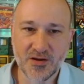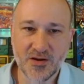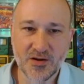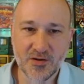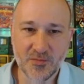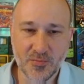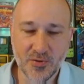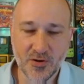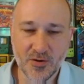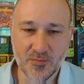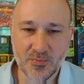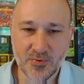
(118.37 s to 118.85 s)
at
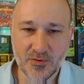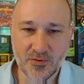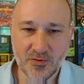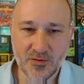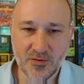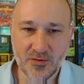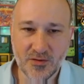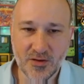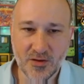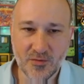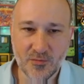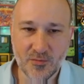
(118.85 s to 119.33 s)
a
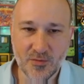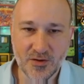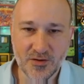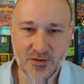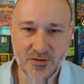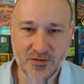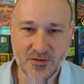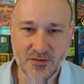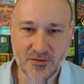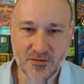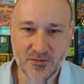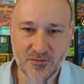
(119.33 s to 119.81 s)
purple, I
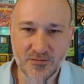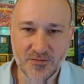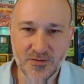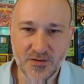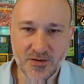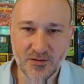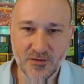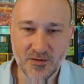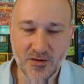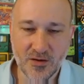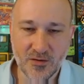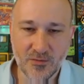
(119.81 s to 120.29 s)
want to
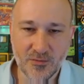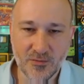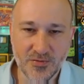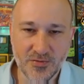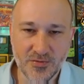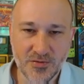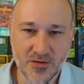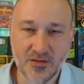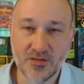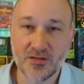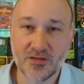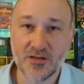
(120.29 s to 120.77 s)
figure out what
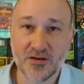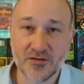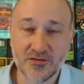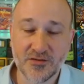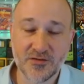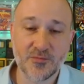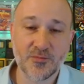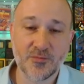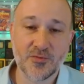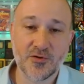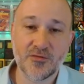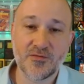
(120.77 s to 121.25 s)
the
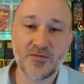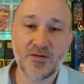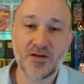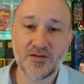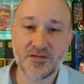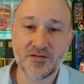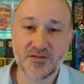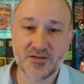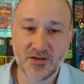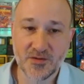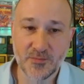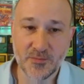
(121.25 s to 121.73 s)
collection profile
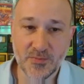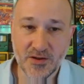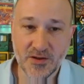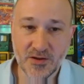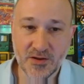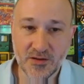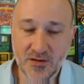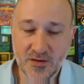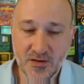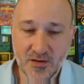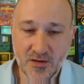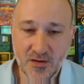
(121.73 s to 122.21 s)
is going to
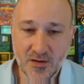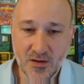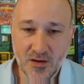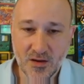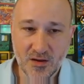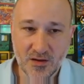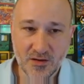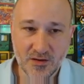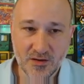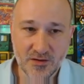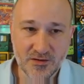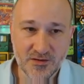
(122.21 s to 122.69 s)
be,
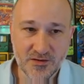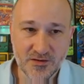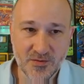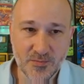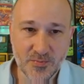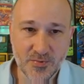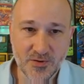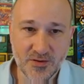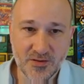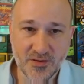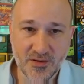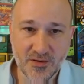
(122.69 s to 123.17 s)
because
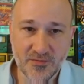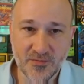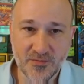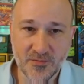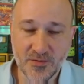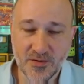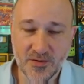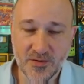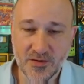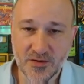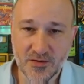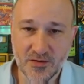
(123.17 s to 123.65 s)
typically if I'm
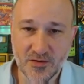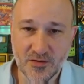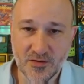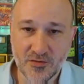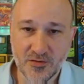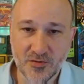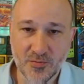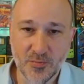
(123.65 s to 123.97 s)
going to own a